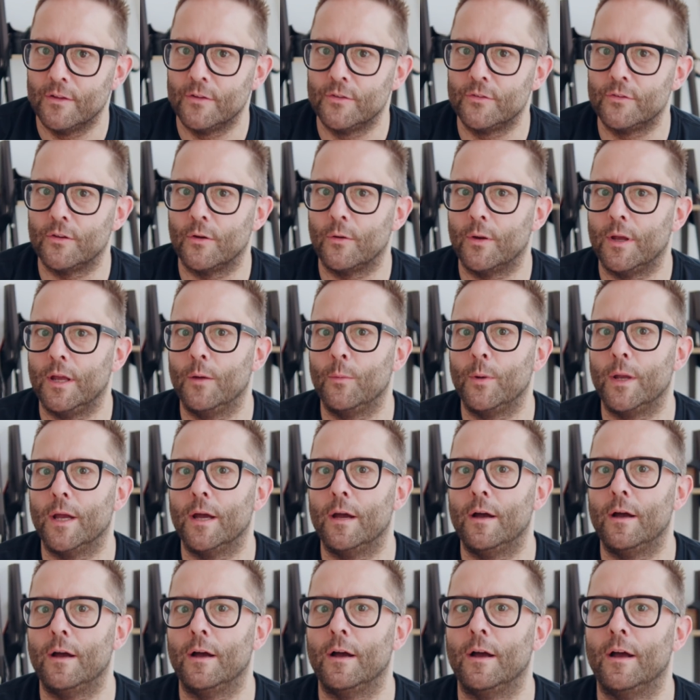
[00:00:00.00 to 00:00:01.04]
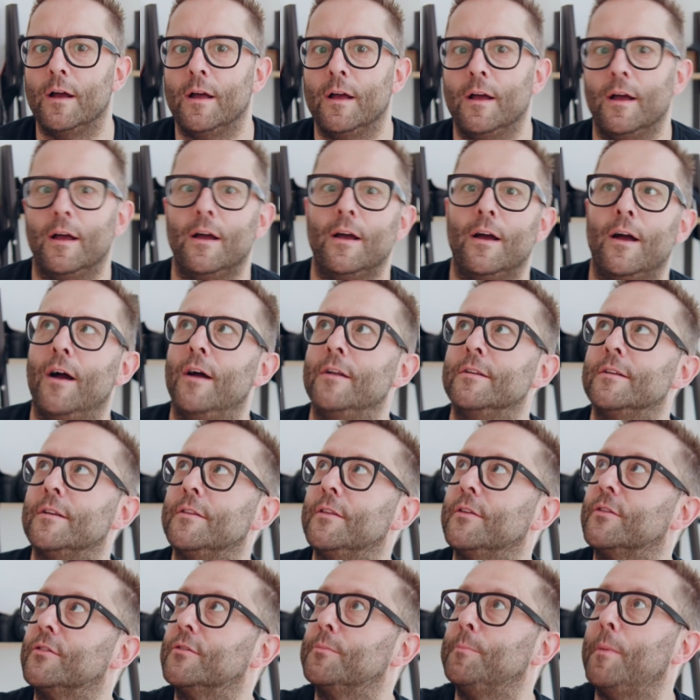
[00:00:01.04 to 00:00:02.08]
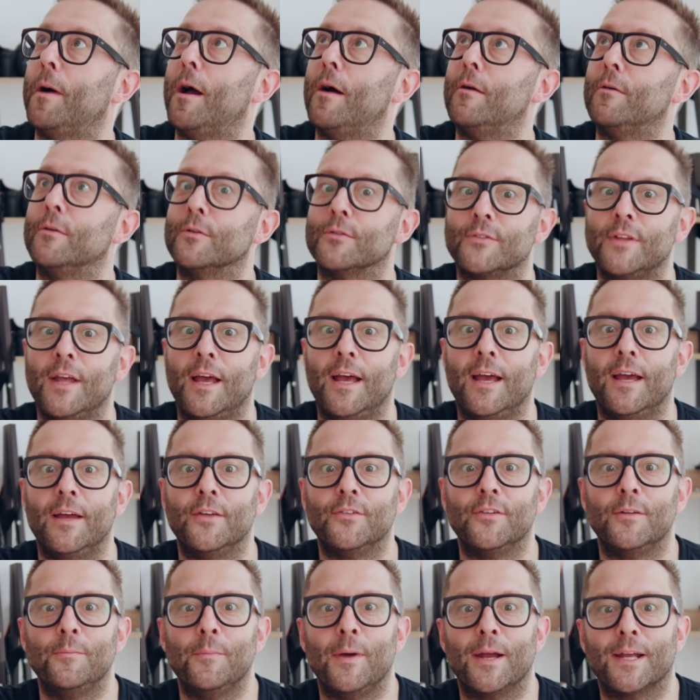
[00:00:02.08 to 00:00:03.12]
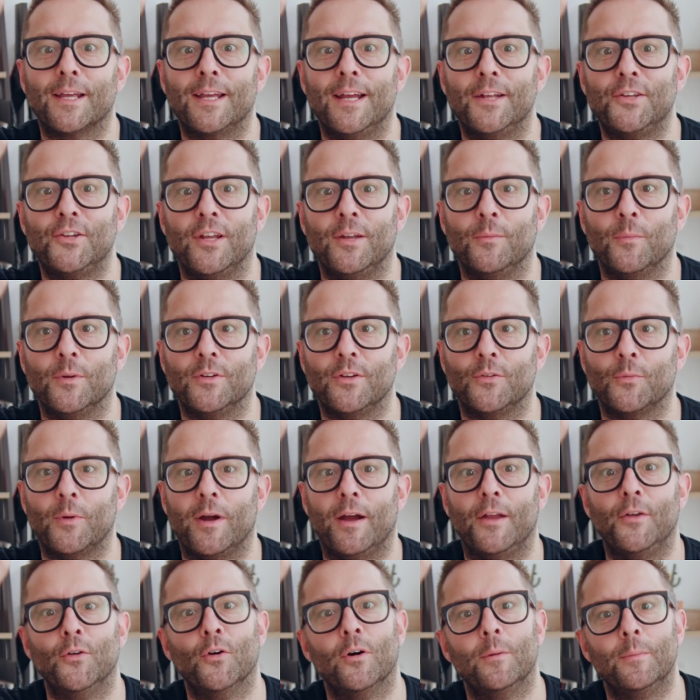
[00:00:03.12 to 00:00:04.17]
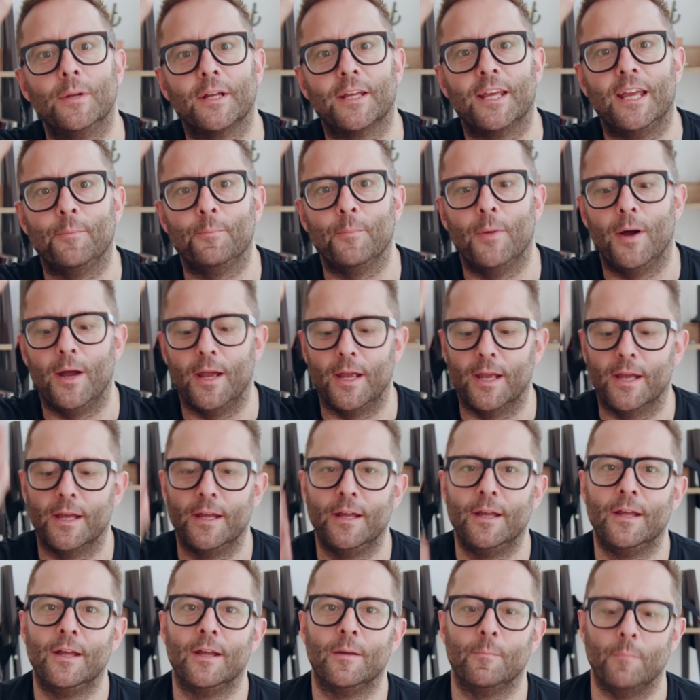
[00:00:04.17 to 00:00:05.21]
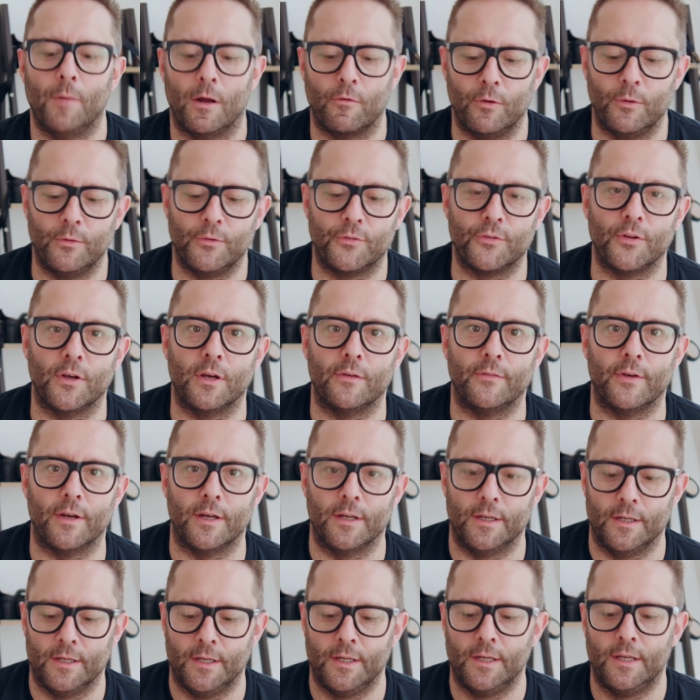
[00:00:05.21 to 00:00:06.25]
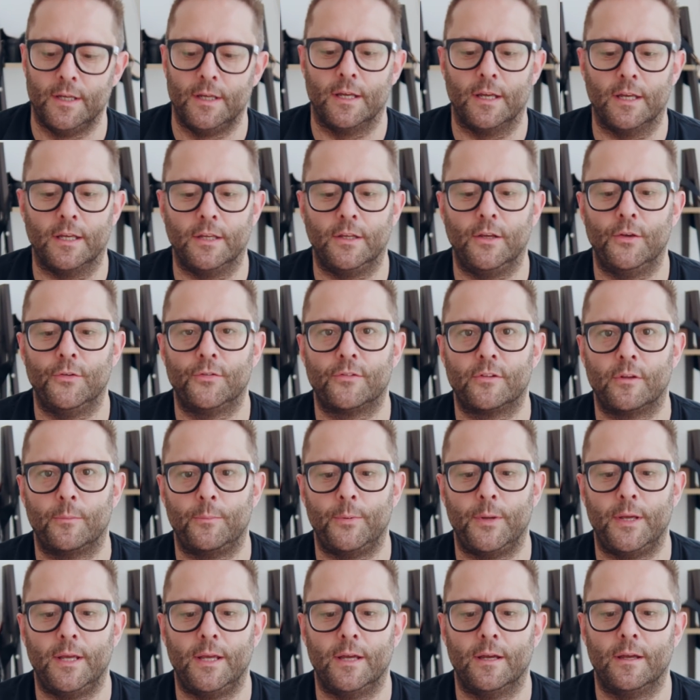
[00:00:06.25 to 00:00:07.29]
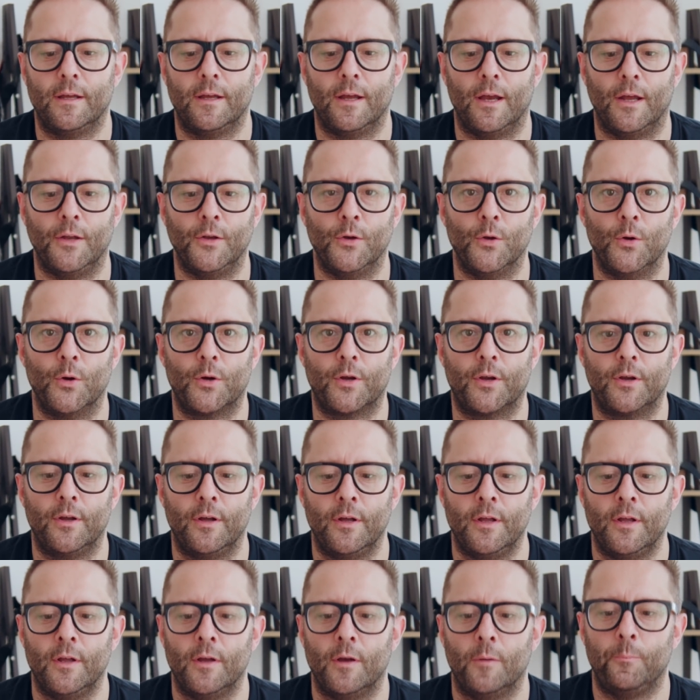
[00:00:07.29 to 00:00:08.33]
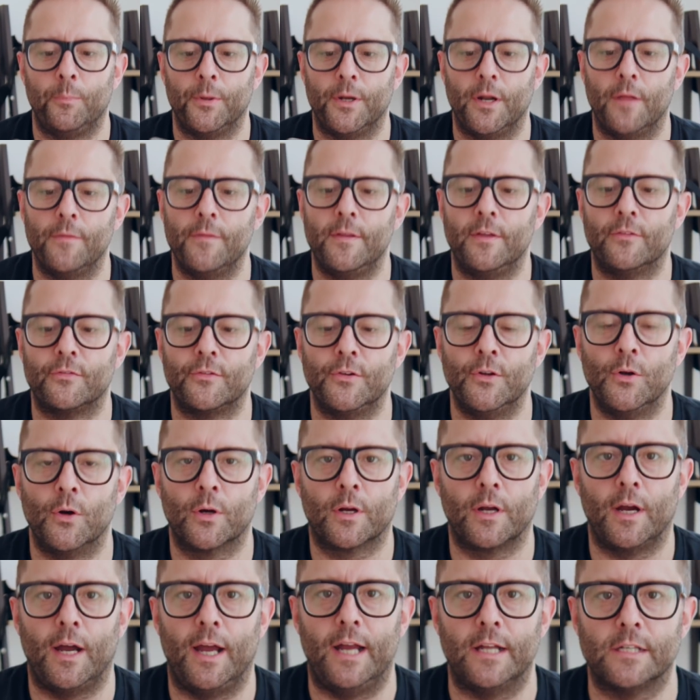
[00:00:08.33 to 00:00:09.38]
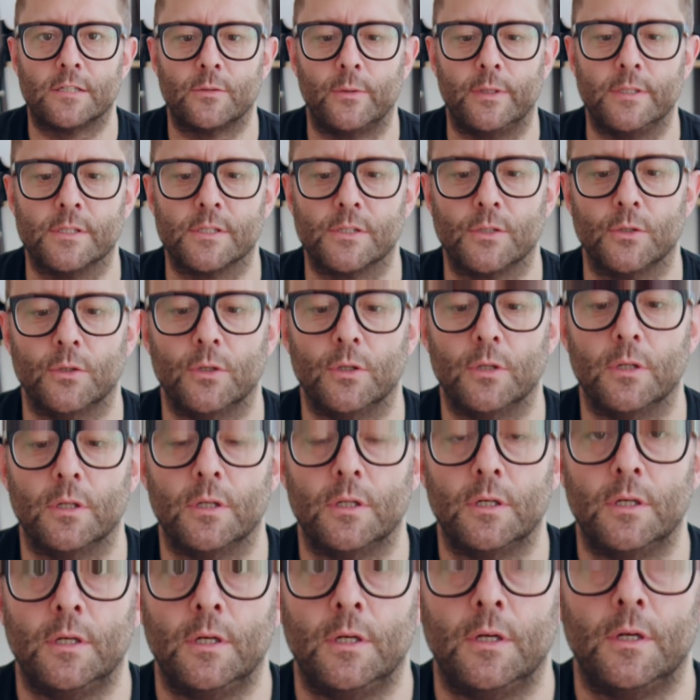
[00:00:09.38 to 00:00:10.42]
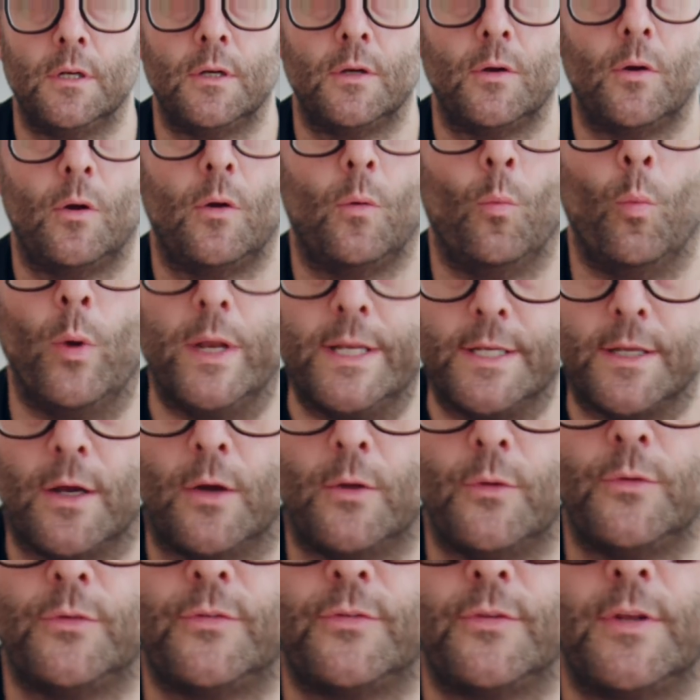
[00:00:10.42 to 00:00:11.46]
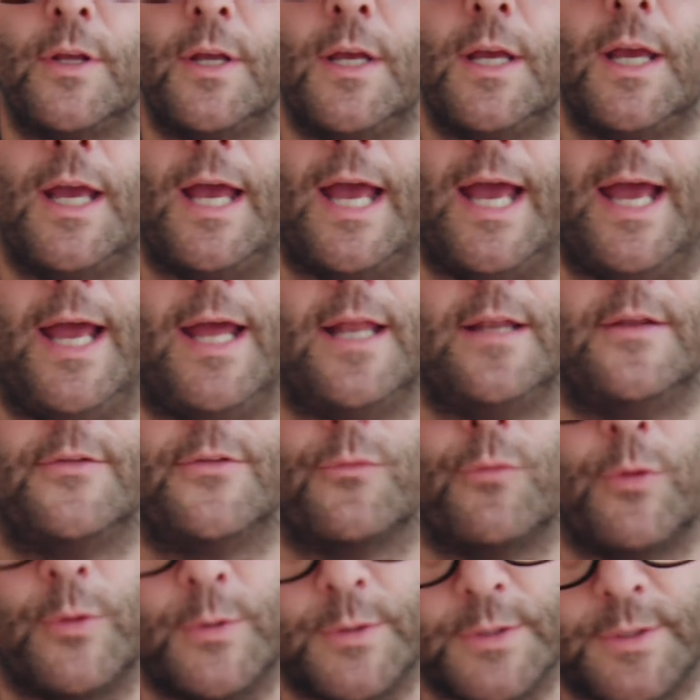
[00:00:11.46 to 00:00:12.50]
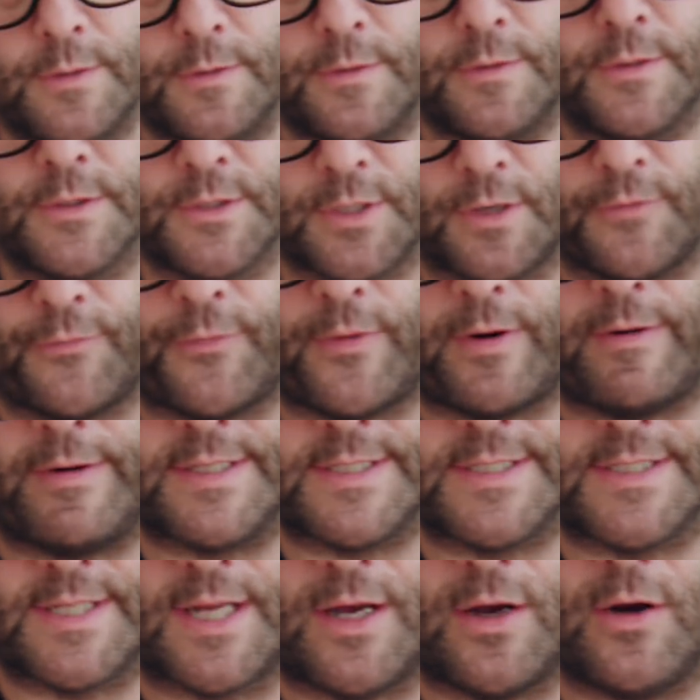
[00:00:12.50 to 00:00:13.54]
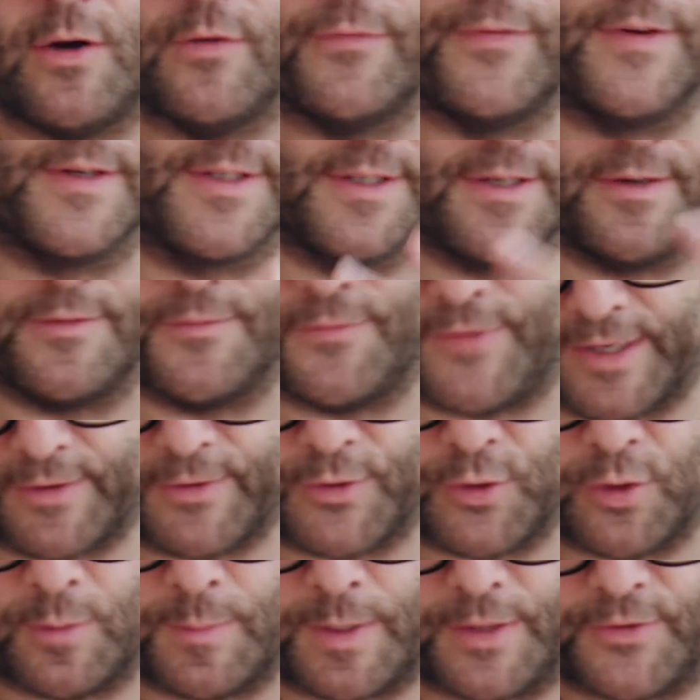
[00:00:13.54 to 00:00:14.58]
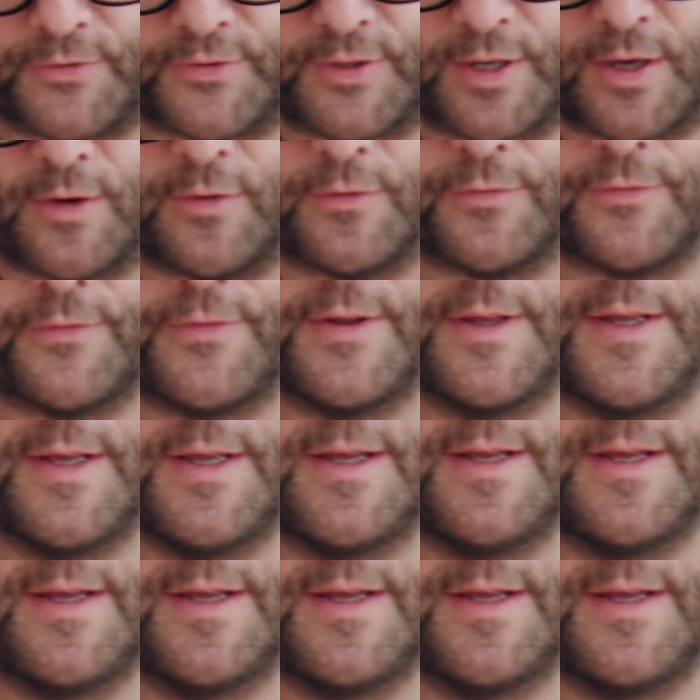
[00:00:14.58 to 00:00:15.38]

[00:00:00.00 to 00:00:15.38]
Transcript: So here we are under the spiral stairs in my kitchen, which is where I normally keep my Roon server. It used to be a Nook, but on this Nook I had to install Windows and the Roon software itself and configure it all myself.